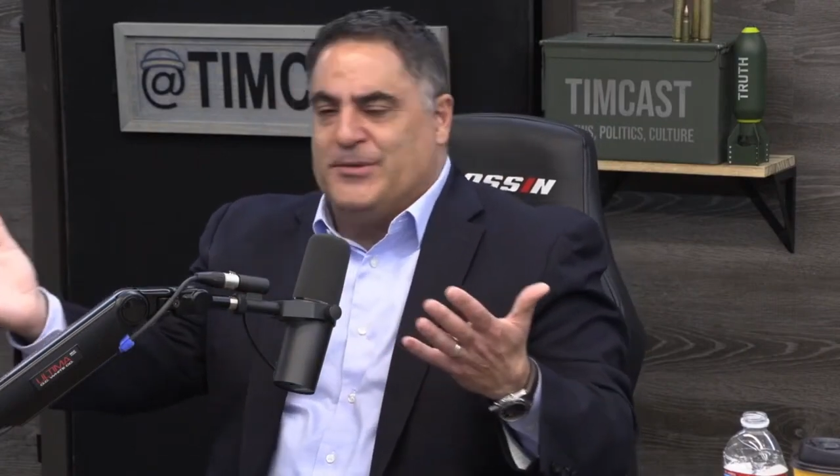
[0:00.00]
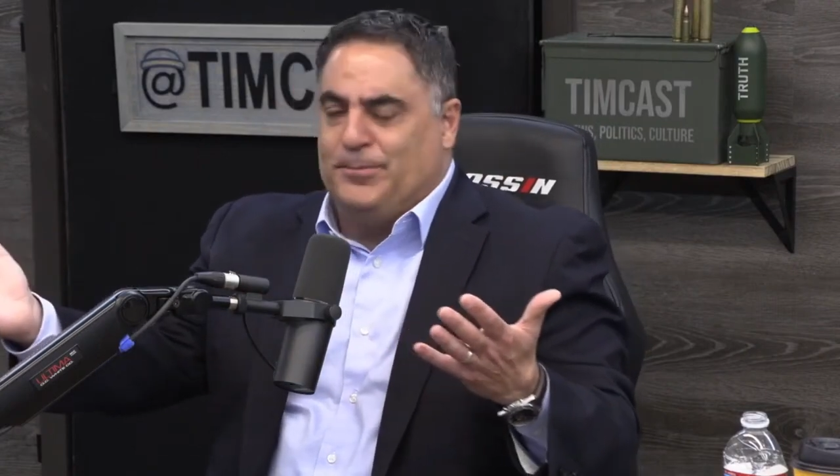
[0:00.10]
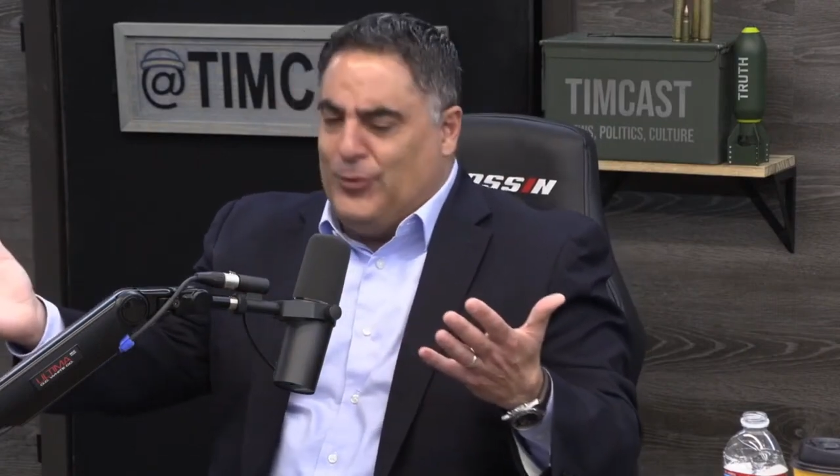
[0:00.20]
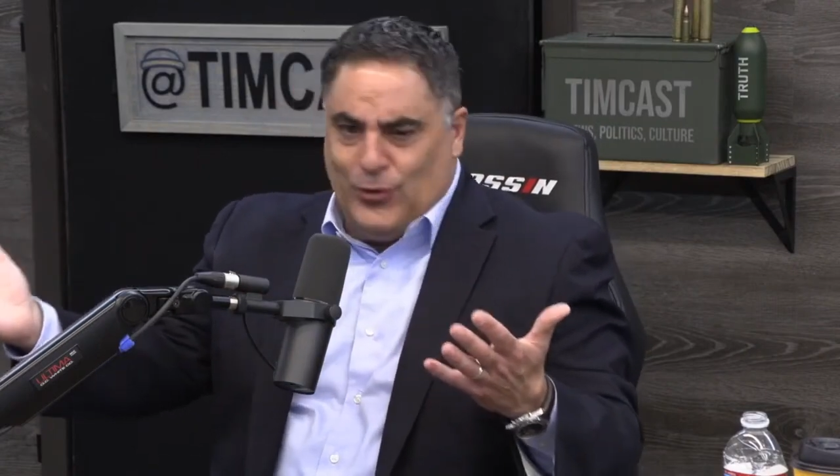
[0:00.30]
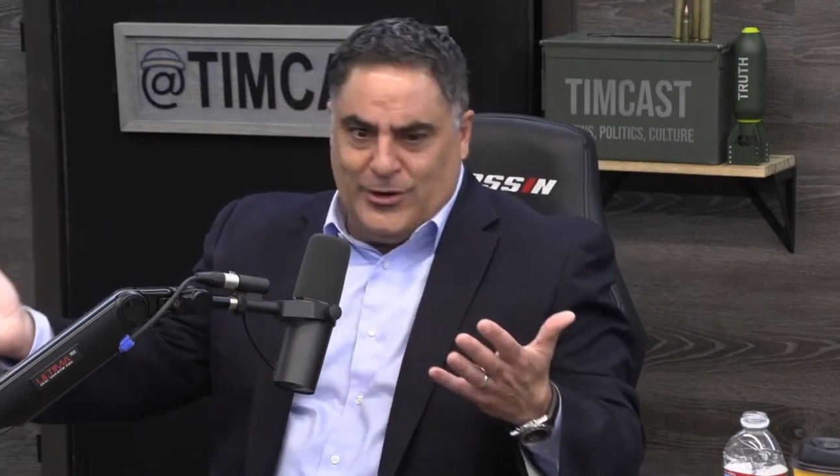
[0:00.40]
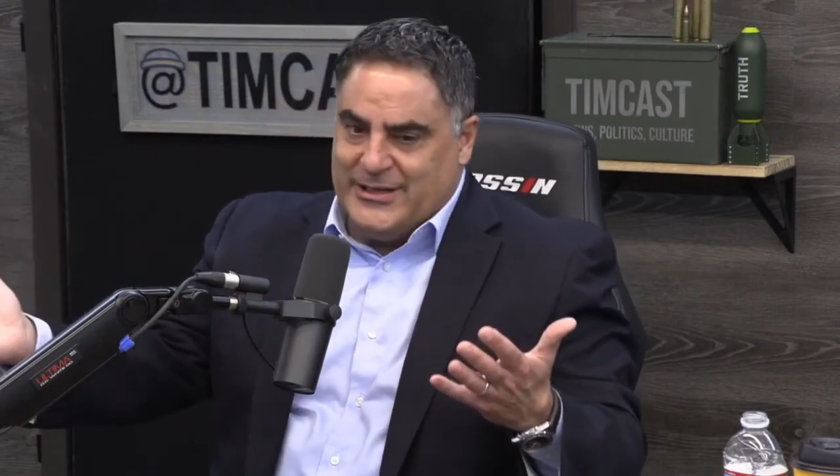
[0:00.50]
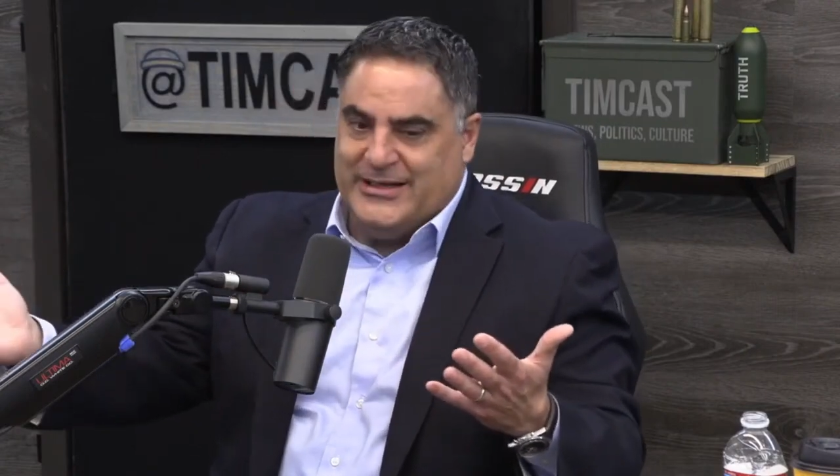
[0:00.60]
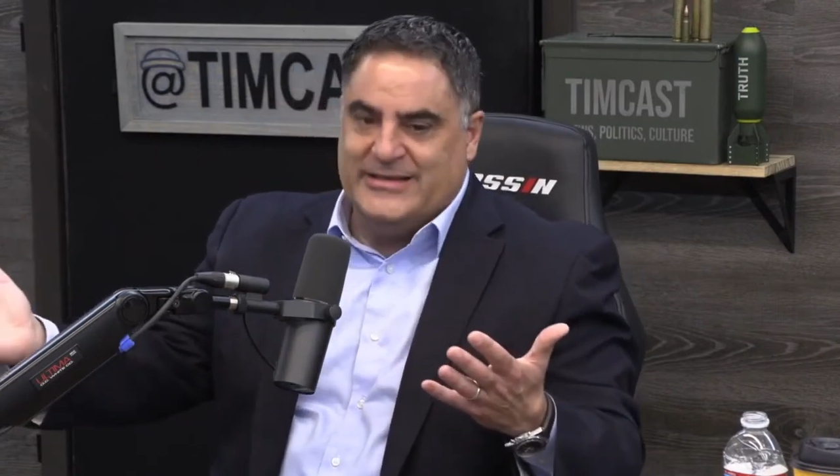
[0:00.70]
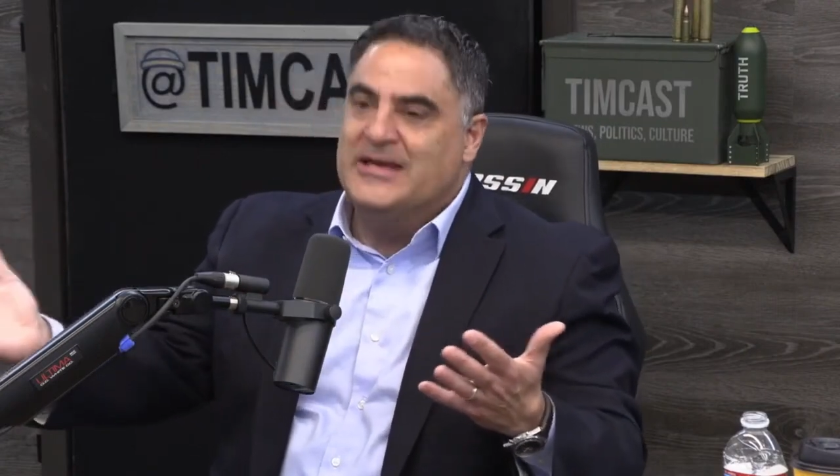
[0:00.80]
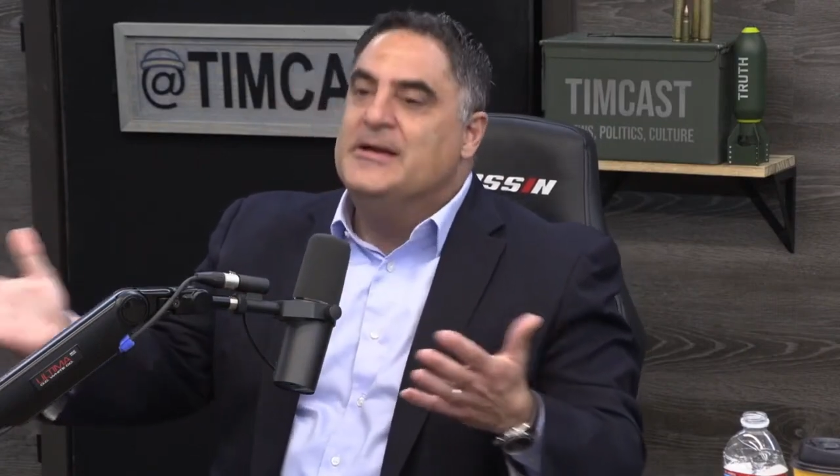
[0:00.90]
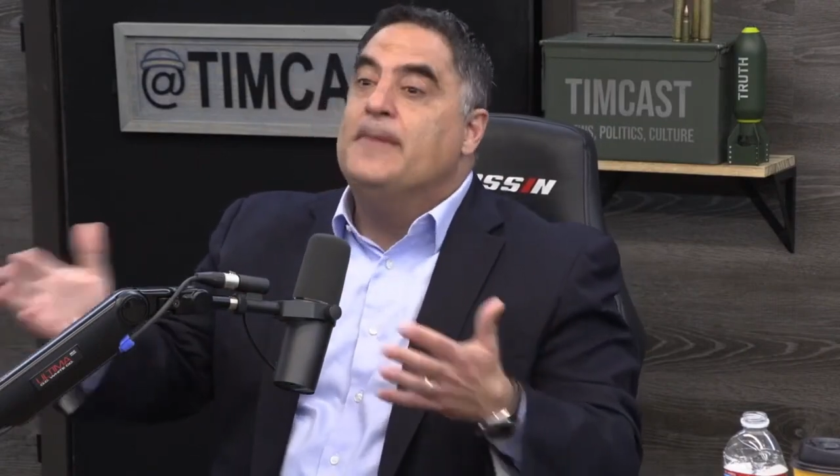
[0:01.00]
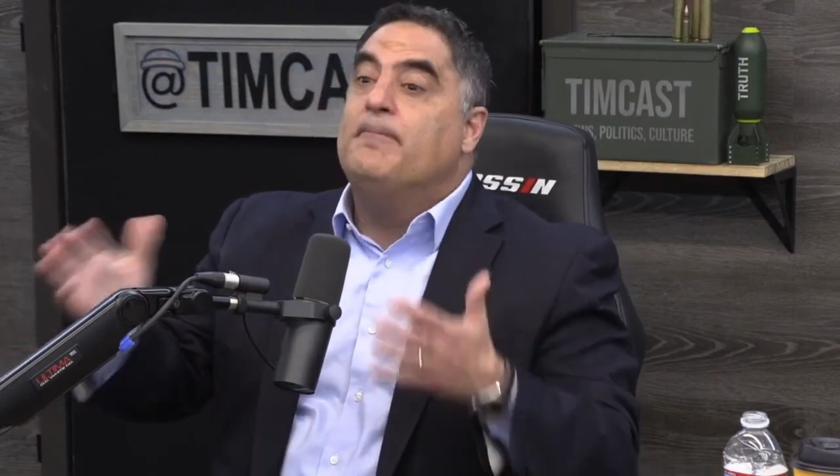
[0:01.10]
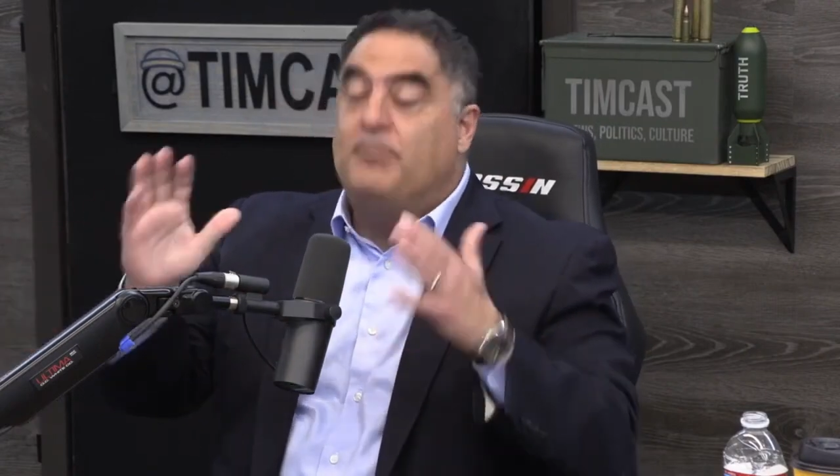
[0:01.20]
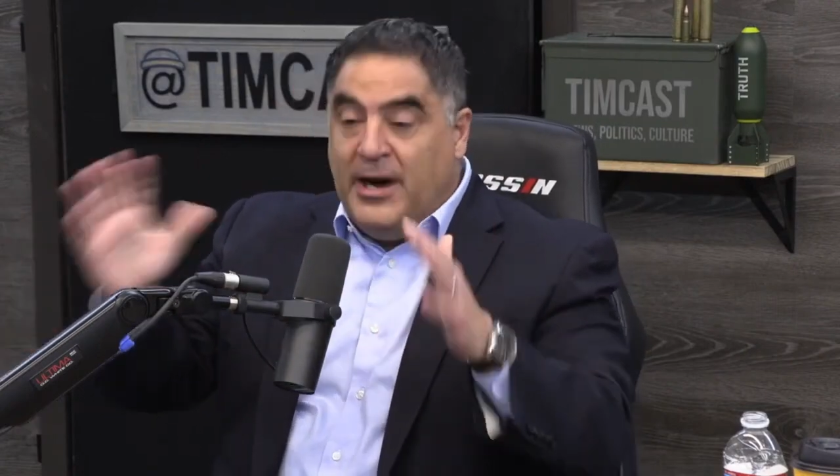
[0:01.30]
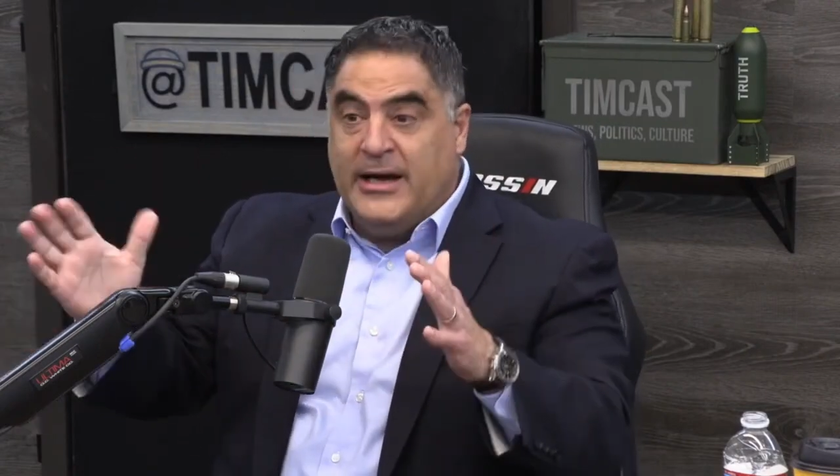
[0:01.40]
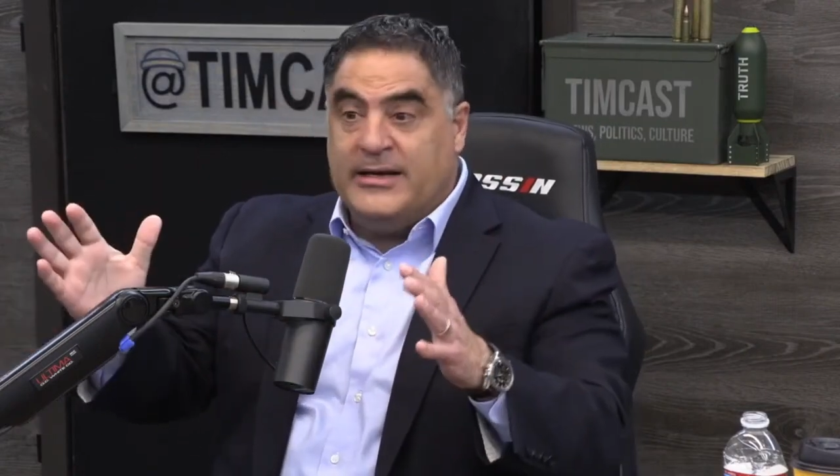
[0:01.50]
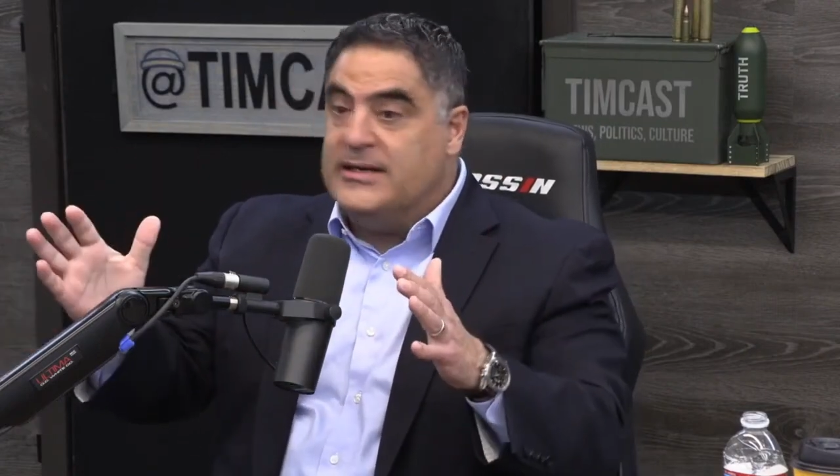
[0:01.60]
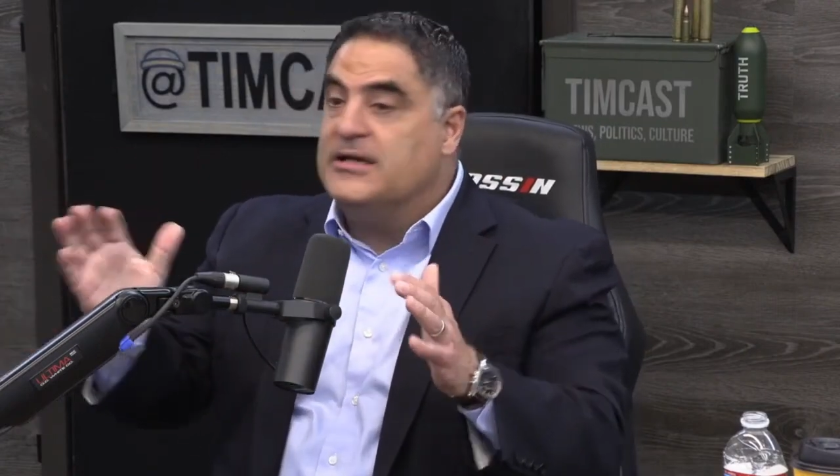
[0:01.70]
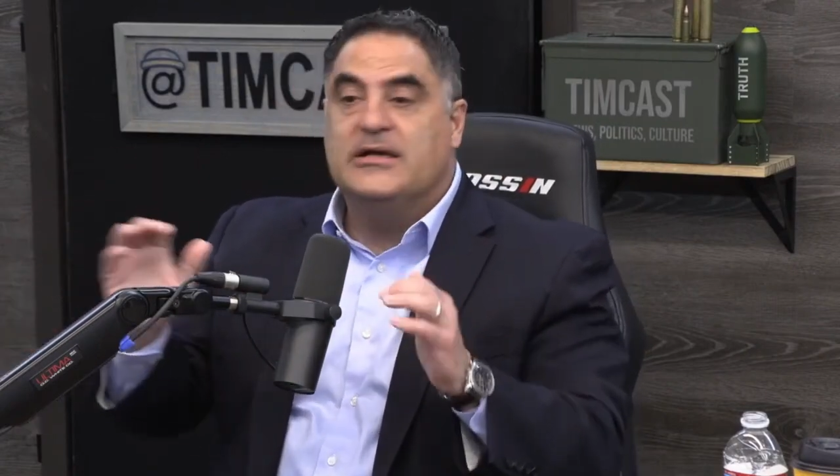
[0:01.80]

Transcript: in Portland, but